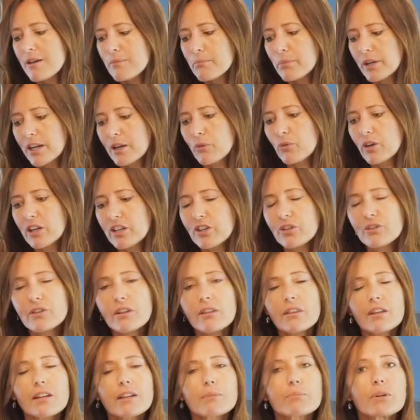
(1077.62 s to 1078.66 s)
but I want you to
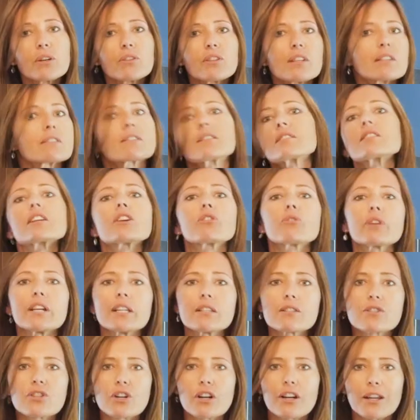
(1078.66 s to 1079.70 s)
think about this as a
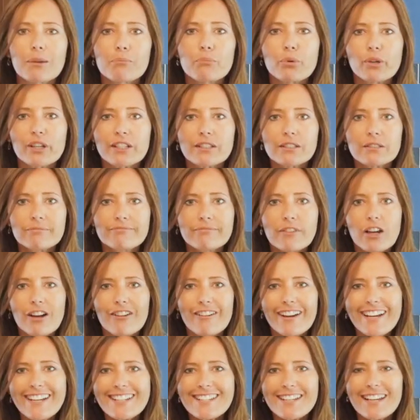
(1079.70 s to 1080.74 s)
great starting point. All
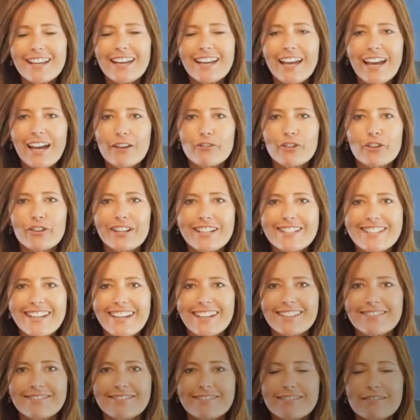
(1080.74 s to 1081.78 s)
right, have a great
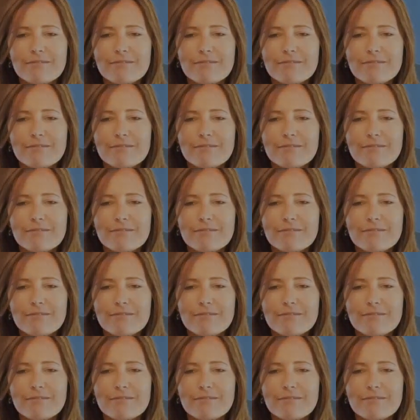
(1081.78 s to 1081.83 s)
day.